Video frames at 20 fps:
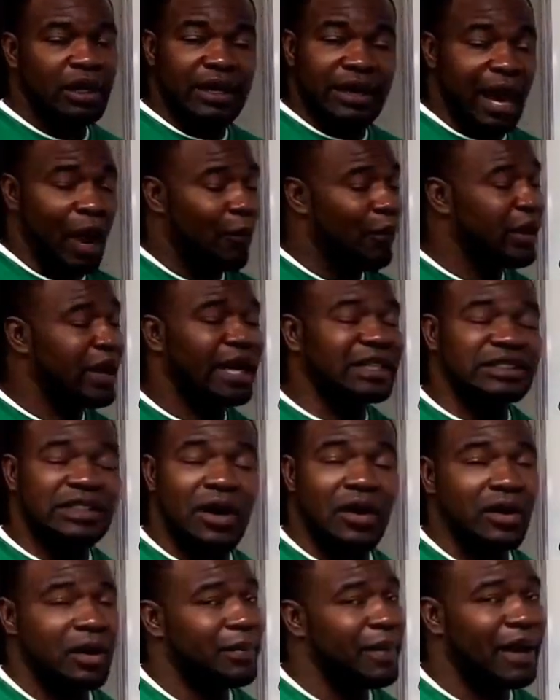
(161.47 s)
now we're not
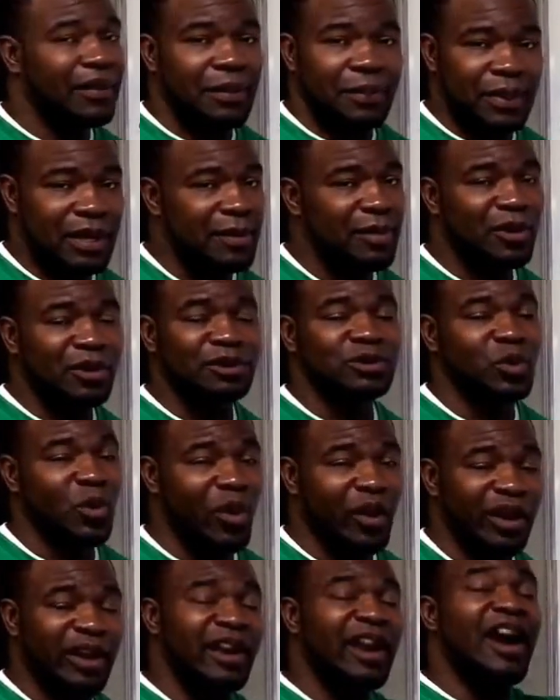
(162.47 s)
talking about the people who's
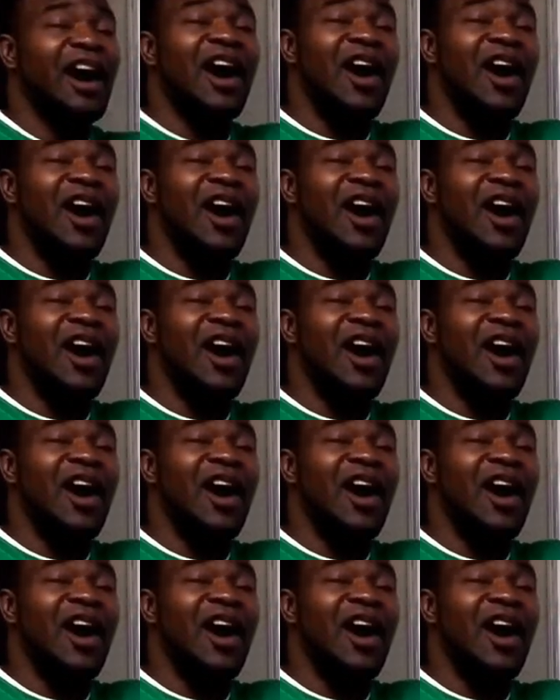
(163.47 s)
working